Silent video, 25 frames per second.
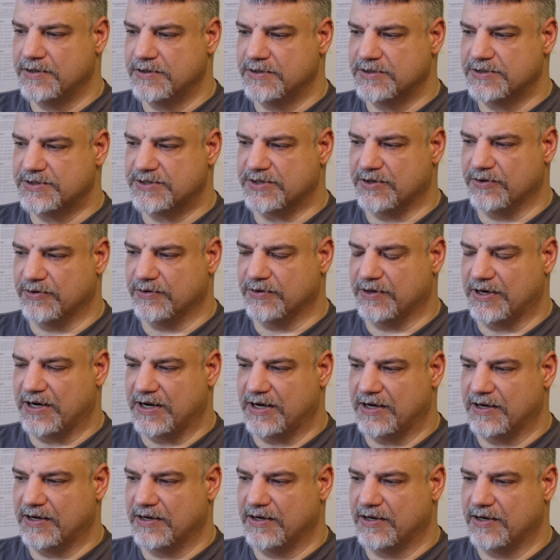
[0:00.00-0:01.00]
So,
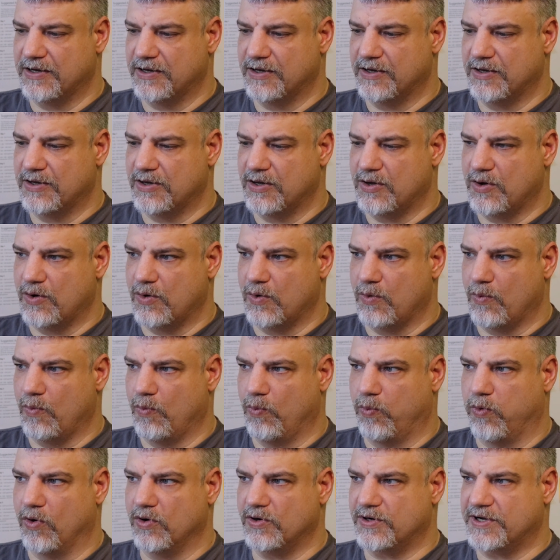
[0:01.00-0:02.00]

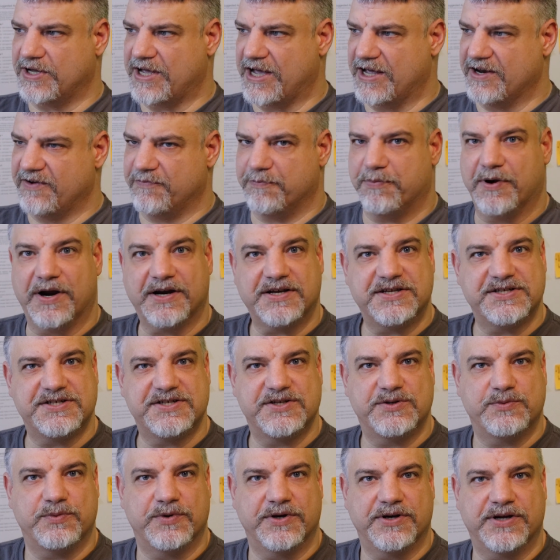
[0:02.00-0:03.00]
what kind of
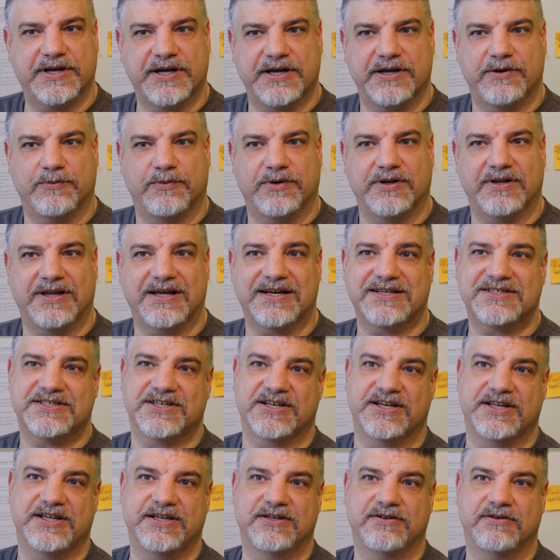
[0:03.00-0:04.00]
practices work here? Well,
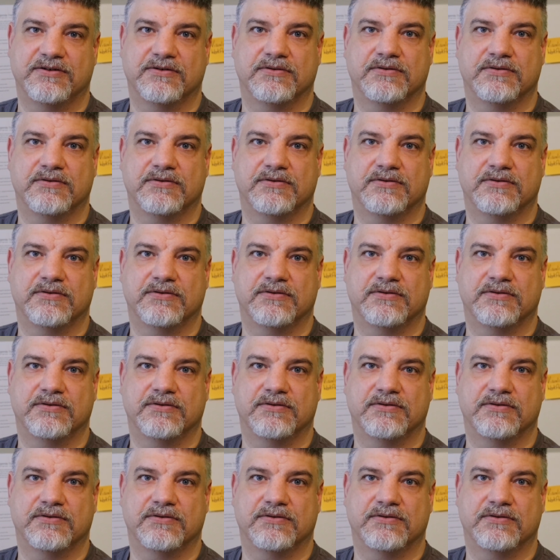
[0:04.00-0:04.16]
actually,